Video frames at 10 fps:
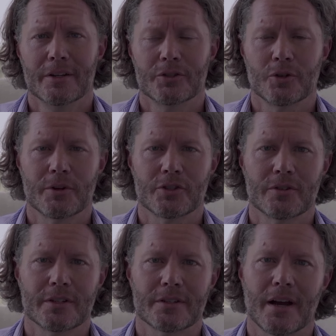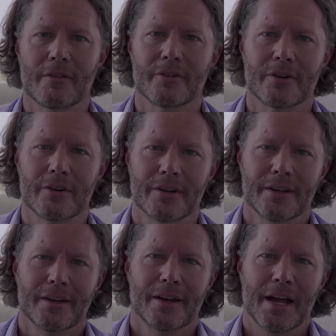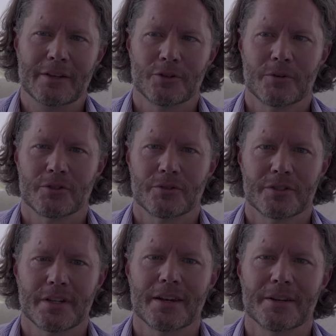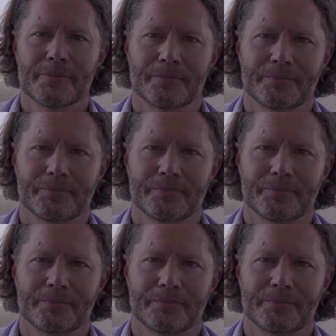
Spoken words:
so much to discover, and so much to study.